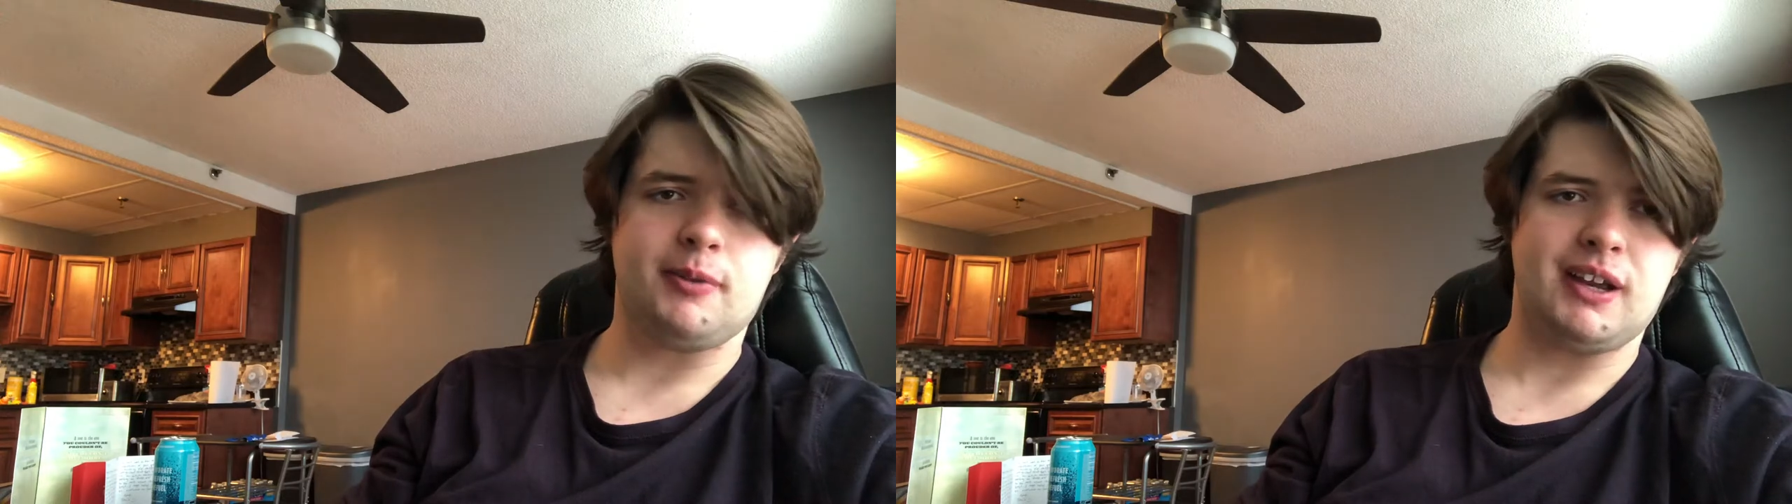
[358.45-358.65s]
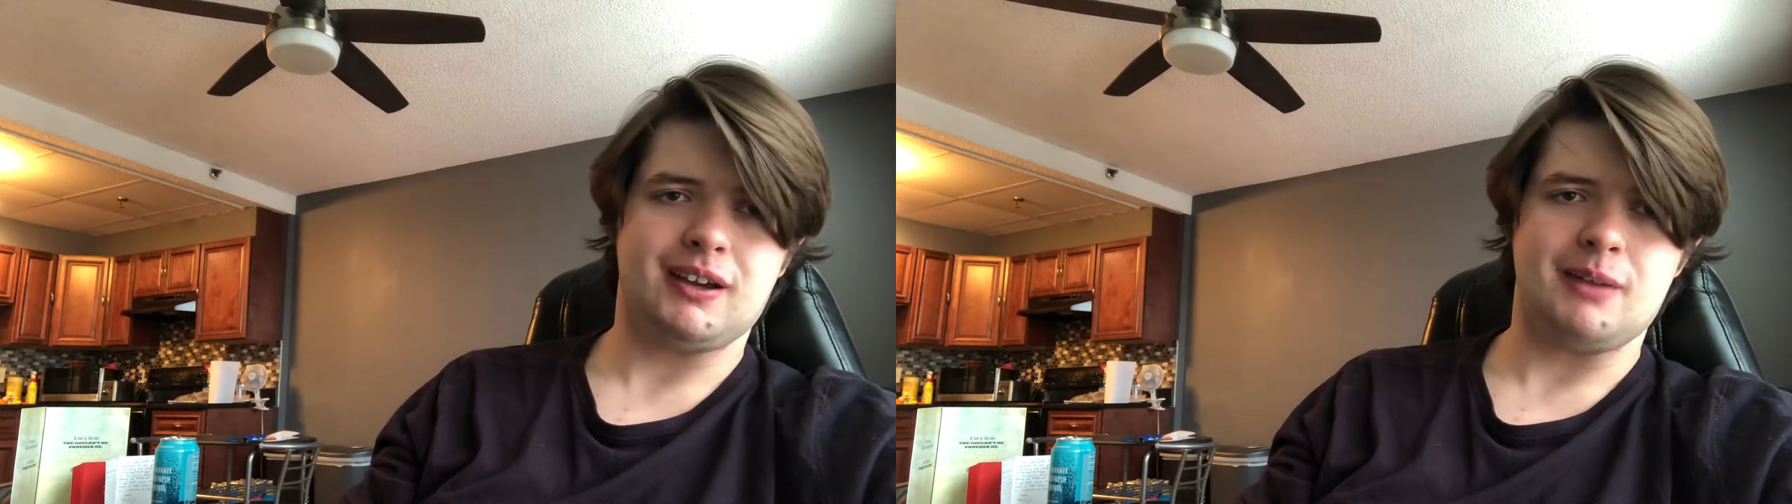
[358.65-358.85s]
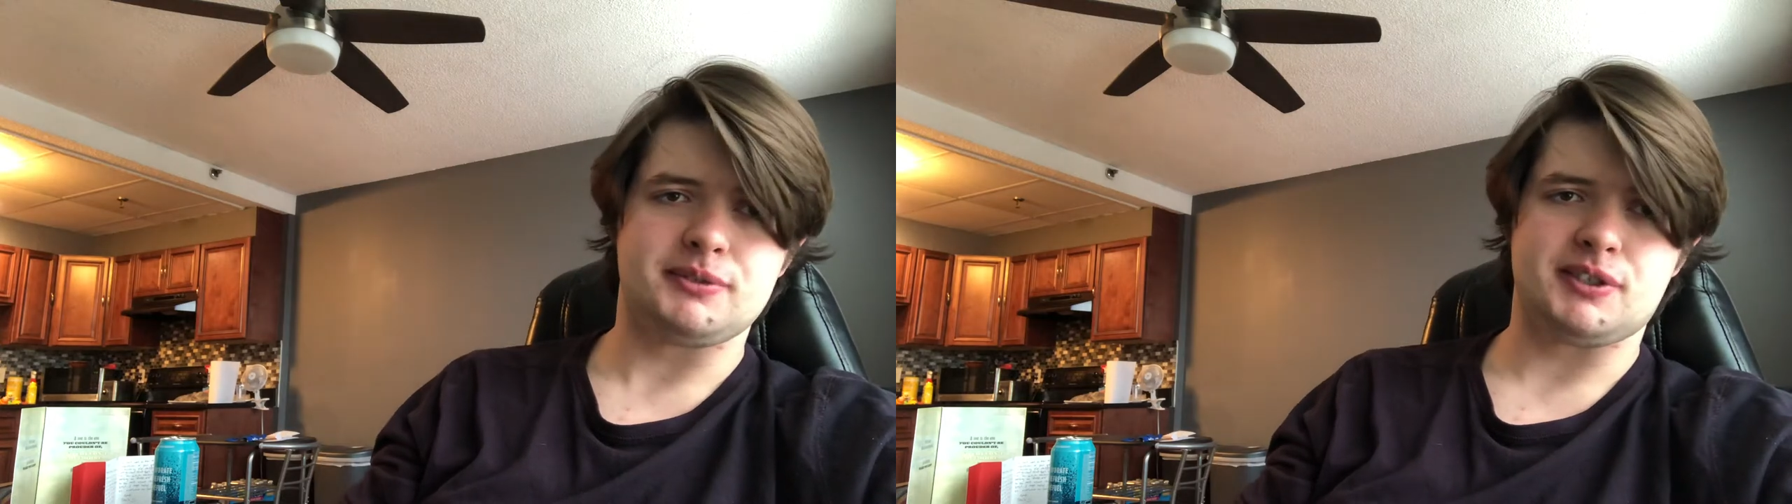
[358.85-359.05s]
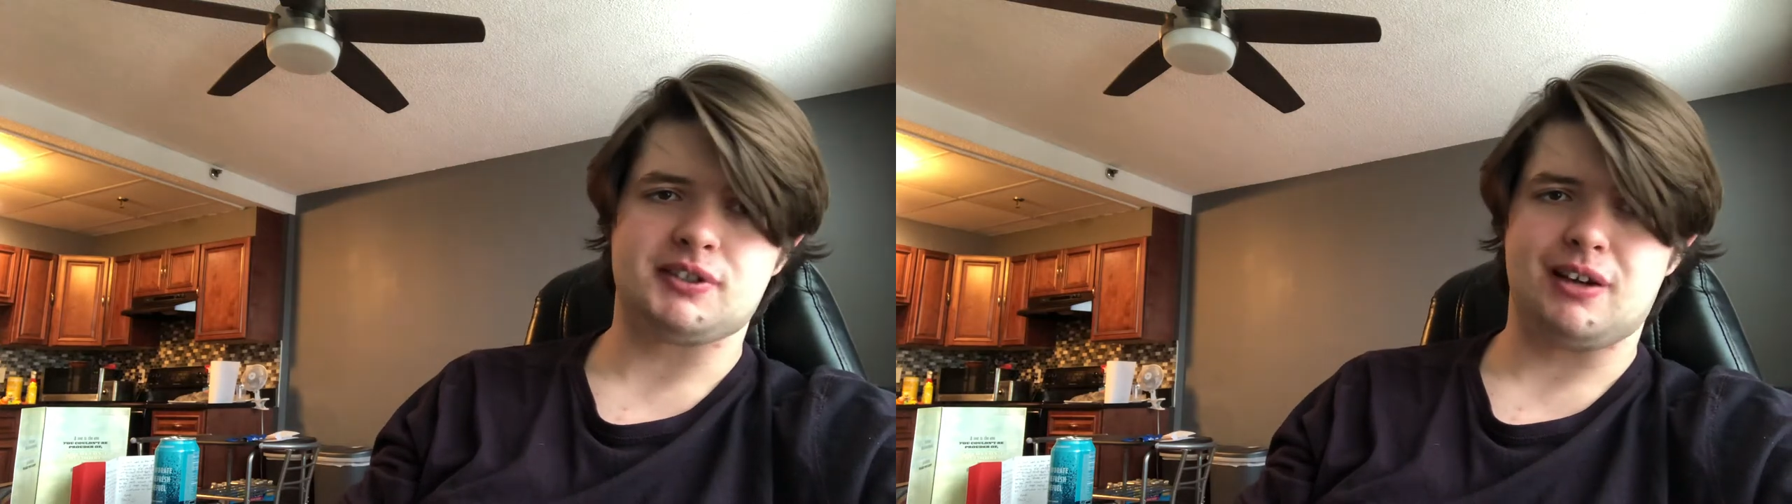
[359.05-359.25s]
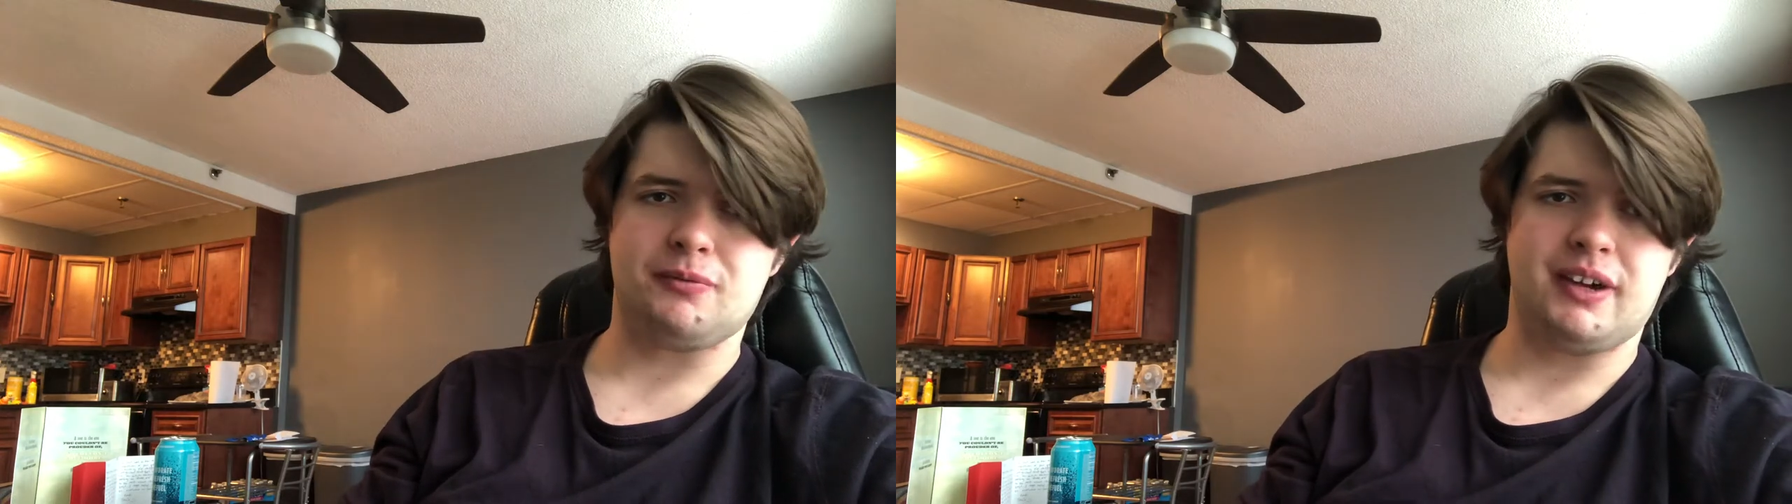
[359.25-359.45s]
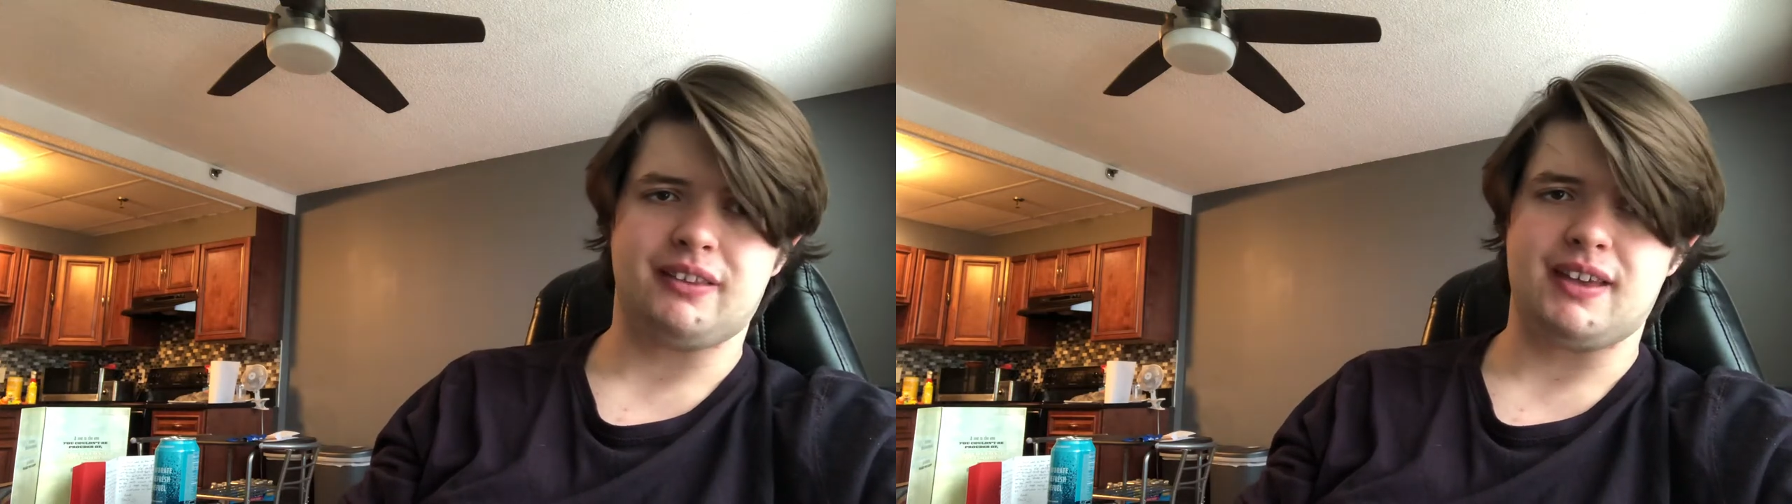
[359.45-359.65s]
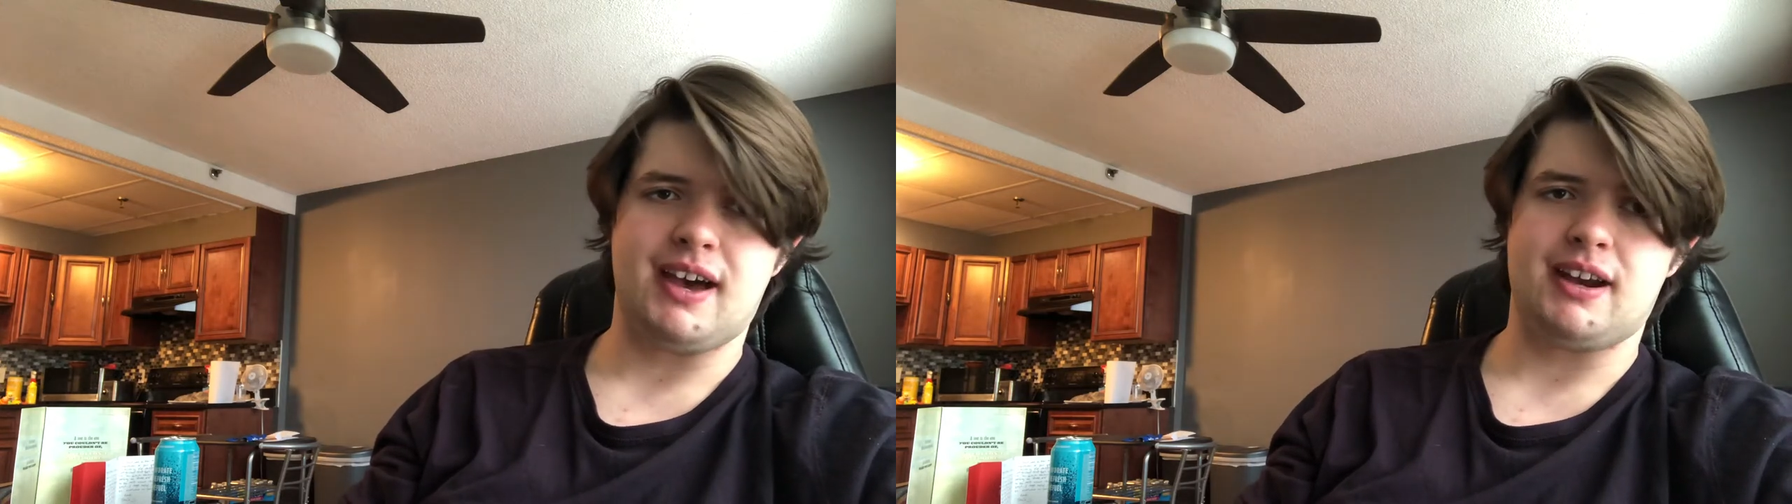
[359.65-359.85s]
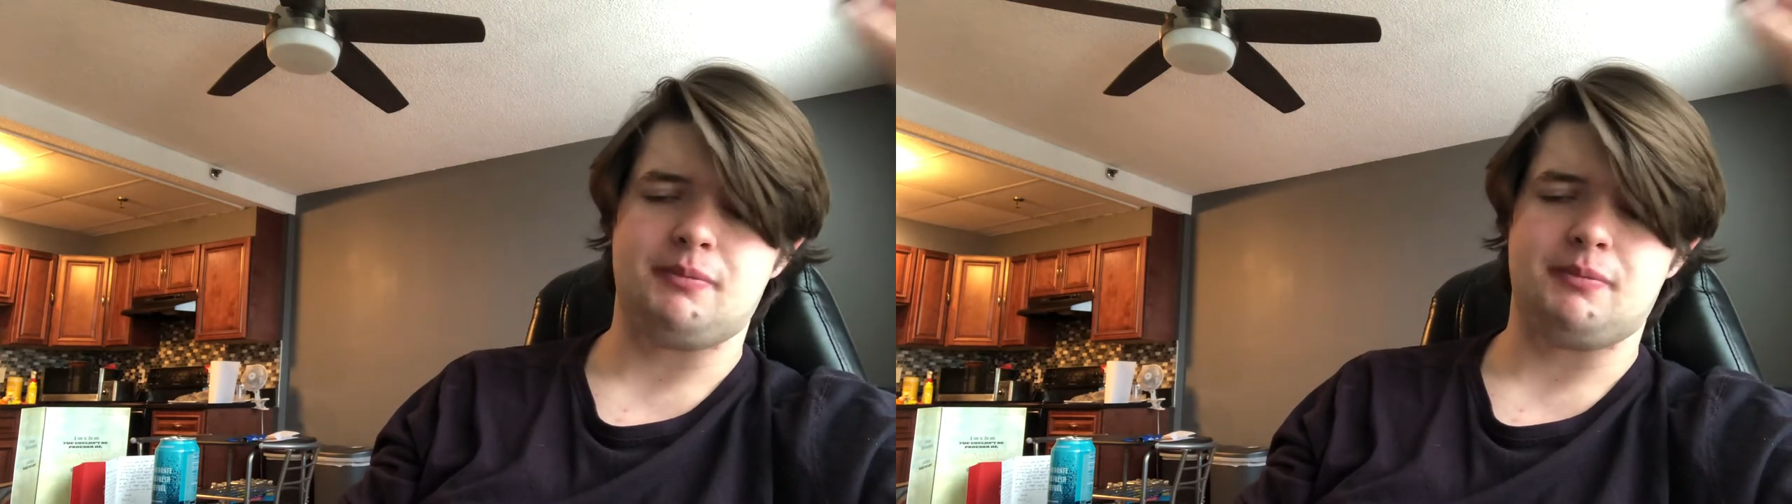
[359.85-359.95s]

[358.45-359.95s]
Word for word: when it comes to stuff like that.